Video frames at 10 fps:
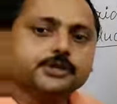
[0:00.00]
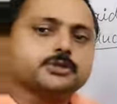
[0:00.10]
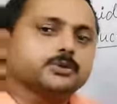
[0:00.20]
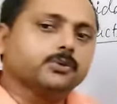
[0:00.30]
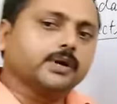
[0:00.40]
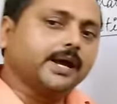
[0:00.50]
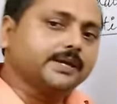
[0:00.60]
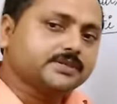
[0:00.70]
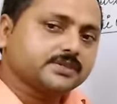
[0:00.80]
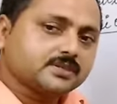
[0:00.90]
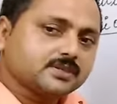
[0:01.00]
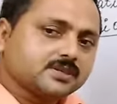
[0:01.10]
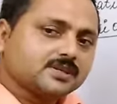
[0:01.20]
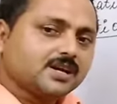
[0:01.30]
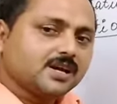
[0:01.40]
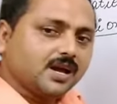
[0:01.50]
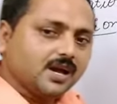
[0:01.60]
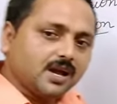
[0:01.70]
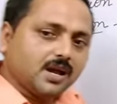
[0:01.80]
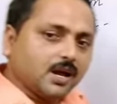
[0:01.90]
is known as,
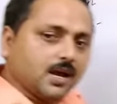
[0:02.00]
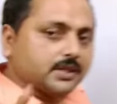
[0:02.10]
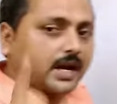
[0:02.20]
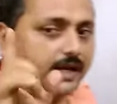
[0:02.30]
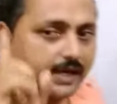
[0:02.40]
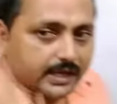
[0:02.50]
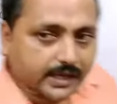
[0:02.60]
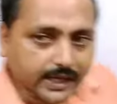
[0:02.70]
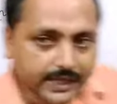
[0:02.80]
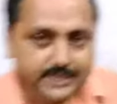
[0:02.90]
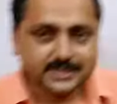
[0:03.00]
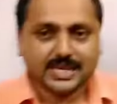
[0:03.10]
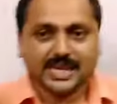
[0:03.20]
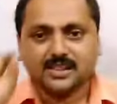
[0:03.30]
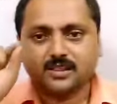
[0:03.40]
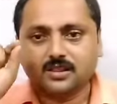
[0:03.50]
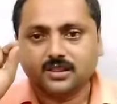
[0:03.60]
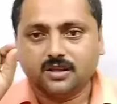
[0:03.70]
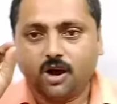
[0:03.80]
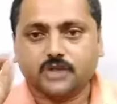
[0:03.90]
the decrease
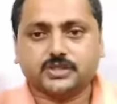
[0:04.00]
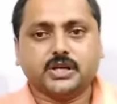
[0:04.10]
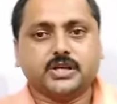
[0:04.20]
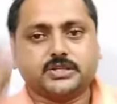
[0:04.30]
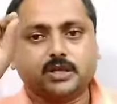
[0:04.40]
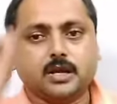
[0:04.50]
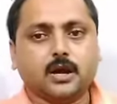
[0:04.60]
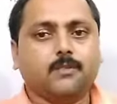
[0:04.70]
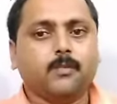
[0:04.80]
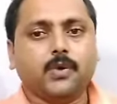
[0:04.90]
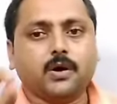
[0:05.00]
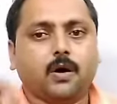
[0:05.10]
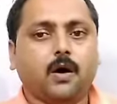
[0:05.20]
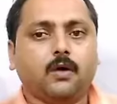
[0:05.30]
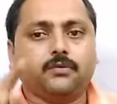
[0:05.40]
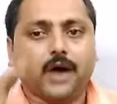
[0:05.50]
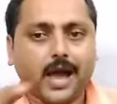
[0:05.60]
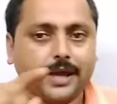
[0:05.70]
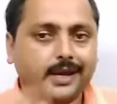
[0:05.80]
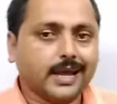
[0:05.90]
in oxidation number of
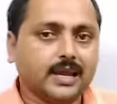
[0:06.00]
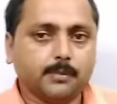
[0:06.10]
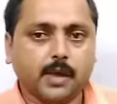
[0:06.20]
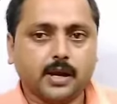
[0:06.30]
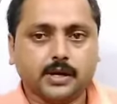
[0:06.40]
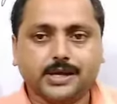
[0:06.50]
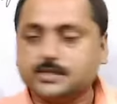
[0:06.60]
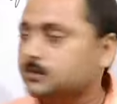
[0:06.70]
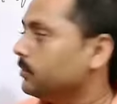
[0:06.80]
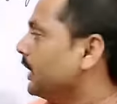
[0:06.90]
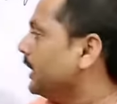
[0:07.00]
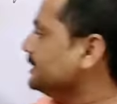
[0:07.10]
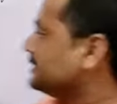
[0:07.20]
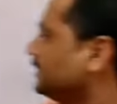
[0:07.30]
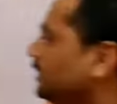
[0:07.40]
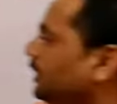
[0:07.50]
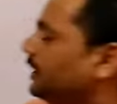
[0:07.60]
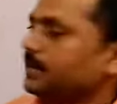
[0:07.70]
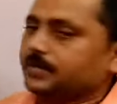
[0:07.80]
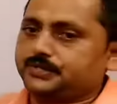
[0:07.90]
an element is known as
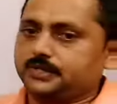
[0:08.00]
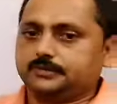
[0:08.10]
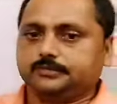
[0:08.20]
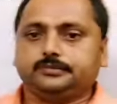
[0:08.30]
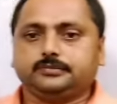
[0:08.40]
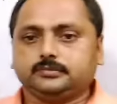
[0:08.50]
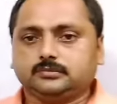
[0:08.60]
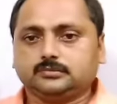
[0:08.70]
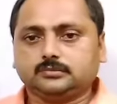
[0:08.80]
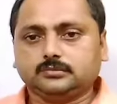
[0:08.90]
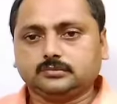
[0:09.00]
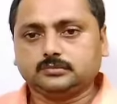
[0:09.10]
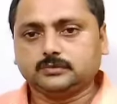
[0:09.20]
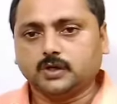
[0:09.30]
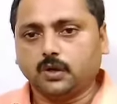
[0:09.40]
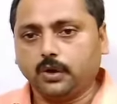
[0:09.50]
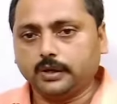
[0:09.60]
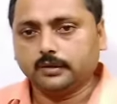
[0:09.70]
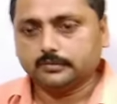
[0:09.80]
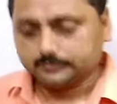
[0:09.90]
reduction.
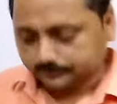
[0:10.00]
Okay.